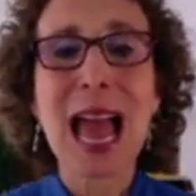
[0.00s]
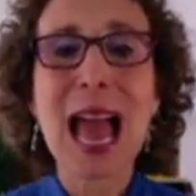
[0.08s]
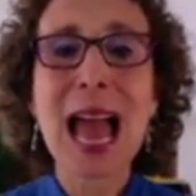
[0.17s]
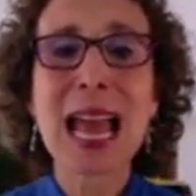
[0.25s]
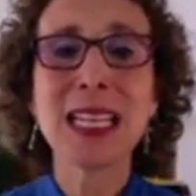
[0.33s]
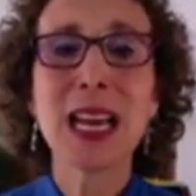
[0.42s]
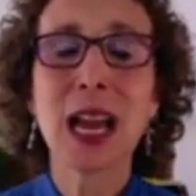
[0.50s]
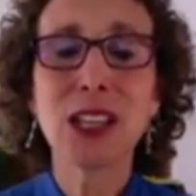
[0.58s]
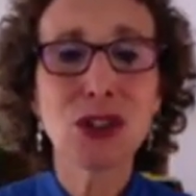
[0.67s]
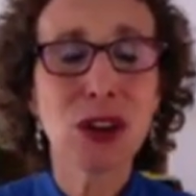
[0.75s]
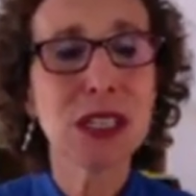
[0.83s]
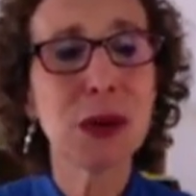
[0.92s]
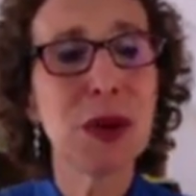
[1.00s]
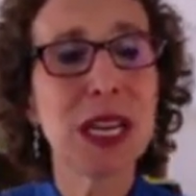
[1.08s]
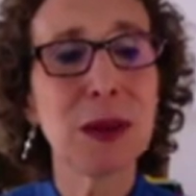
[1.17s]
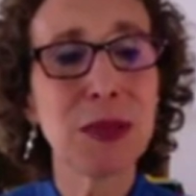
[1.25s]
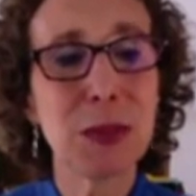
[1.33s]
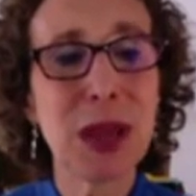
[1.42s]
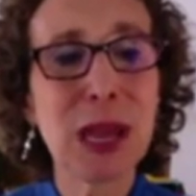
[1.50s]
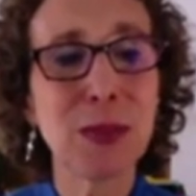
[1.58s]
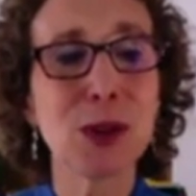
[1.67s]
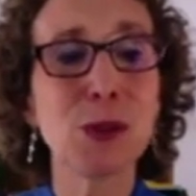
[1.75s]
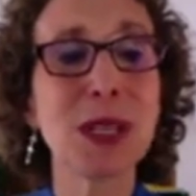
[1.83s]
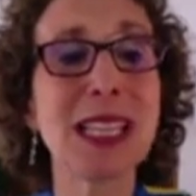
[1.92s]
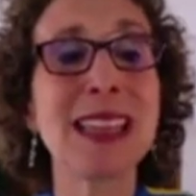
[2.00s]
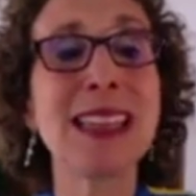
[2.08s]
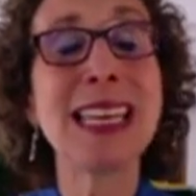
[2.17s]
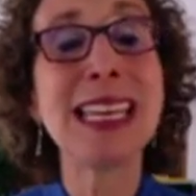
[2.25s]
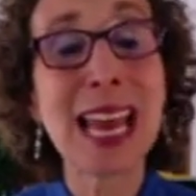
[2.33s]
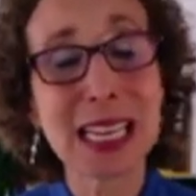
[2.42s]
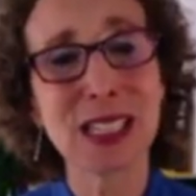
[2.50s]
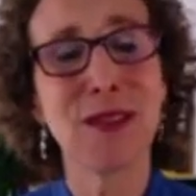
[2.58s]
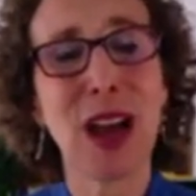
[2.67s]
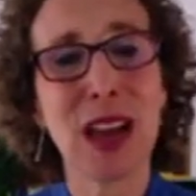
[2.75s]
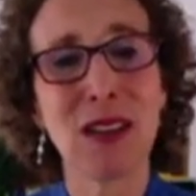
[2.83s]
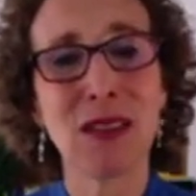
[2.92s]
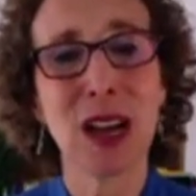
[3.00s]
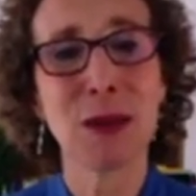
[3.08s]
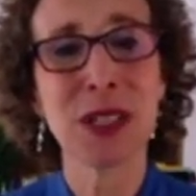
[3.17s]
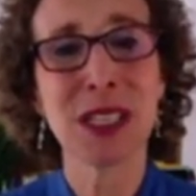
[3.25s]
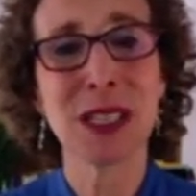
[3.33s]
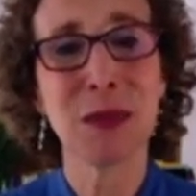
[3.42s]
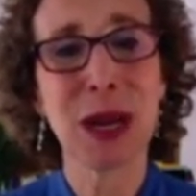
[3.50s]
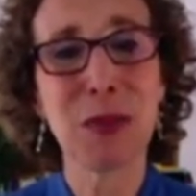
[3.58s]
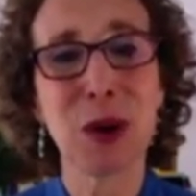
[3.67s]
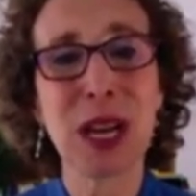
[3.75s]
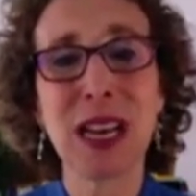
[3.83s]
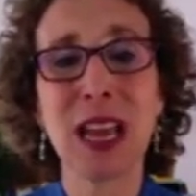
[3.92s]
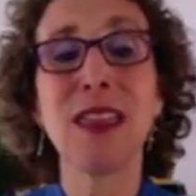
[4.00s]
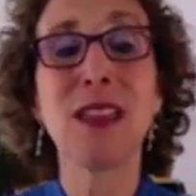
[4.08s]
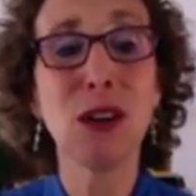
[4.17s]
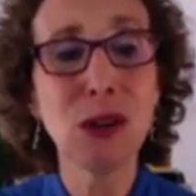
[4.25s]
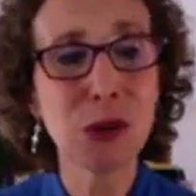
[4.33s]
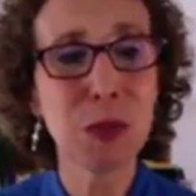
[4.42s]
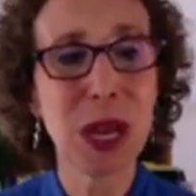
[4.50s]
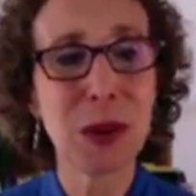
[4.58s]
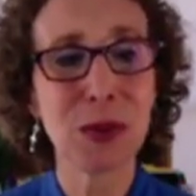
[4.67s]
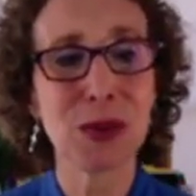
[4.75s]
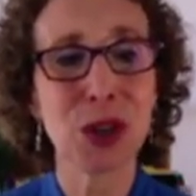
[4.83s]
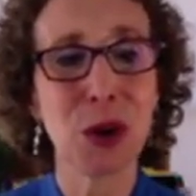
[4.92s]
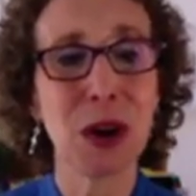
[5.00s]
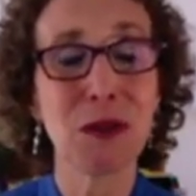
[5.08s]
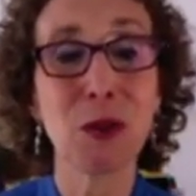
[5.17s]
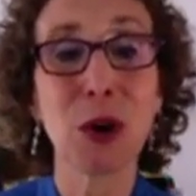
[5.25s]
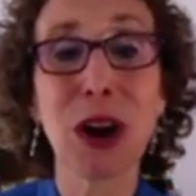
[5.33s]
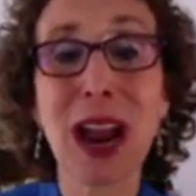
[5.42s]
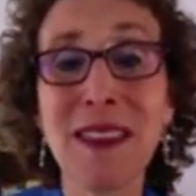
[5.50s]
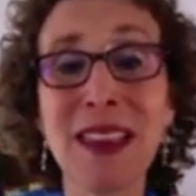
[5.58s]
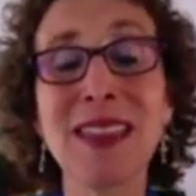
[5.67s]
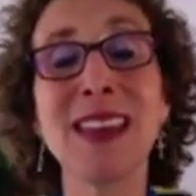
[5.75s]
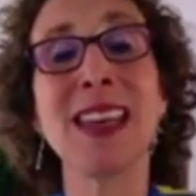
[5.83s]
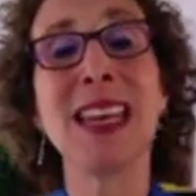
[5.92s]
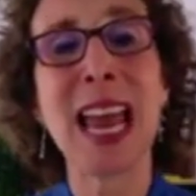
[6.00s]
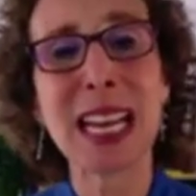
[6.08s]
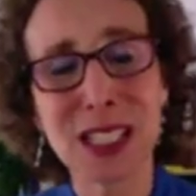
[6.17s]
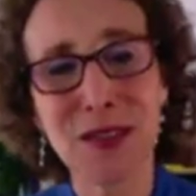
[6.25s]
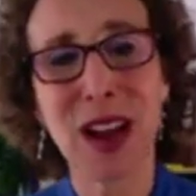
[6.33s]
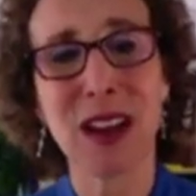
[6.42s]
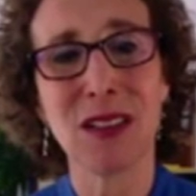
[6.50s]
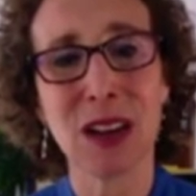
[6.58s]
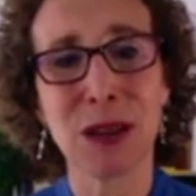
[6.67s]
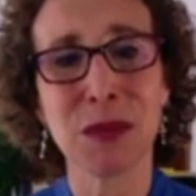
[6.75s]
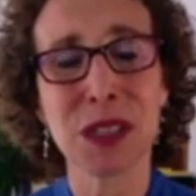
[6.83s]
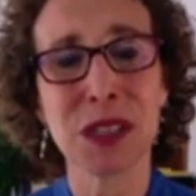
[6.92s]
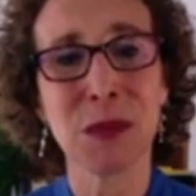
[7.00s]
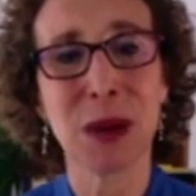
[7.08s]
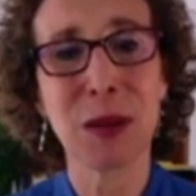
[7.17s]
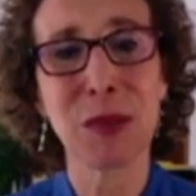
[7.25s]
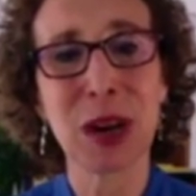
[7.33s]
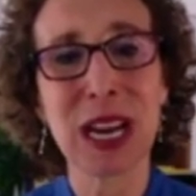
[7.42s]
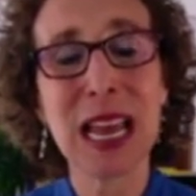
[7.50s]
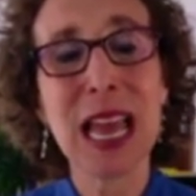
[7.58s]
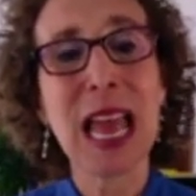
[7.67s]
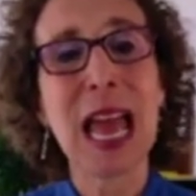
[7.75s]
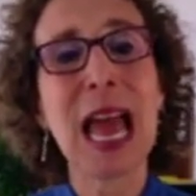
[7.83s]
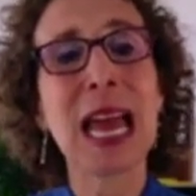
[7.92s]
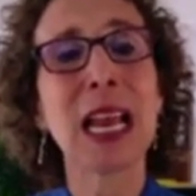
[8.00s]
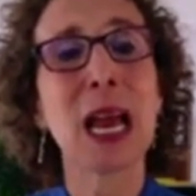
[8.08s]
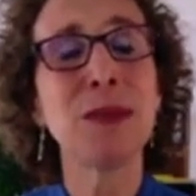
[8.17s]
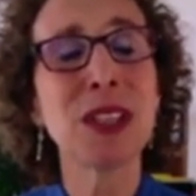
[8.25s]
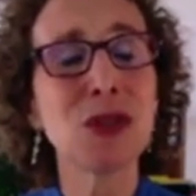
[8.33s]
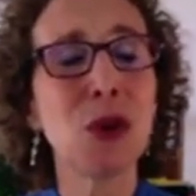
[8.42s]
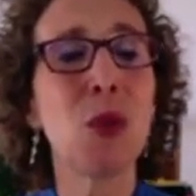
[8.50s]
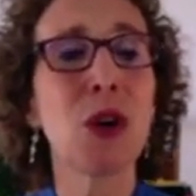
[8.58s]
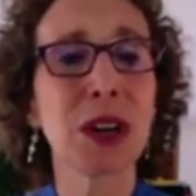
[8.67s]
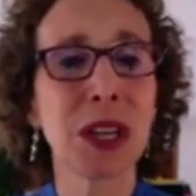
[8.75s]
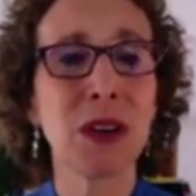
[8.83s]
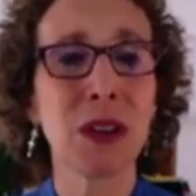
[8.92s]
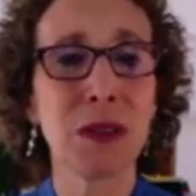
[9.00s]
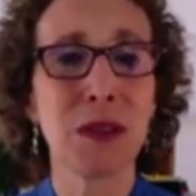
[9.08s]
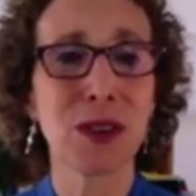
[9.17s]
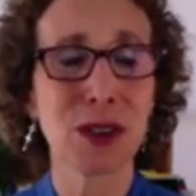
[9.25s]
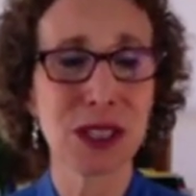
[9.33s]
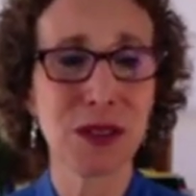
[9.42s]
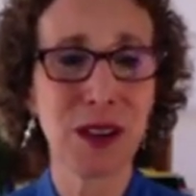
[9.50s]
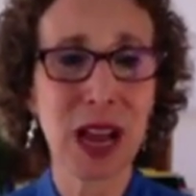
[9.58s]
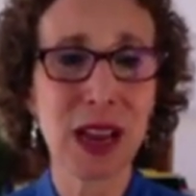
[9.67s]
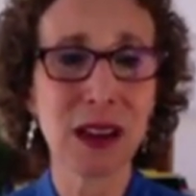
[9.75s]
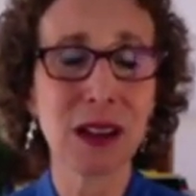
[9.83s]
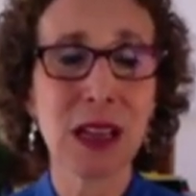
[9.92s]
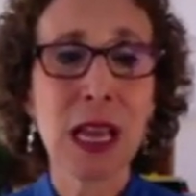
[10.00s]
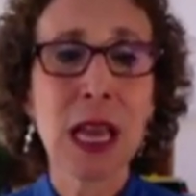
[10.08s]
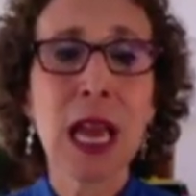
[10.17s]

And I start to pick up the papers, but then the next file comes into my brain, and those papers go everywhere. And then the next file comes into my brain, and I'm still working on the first file.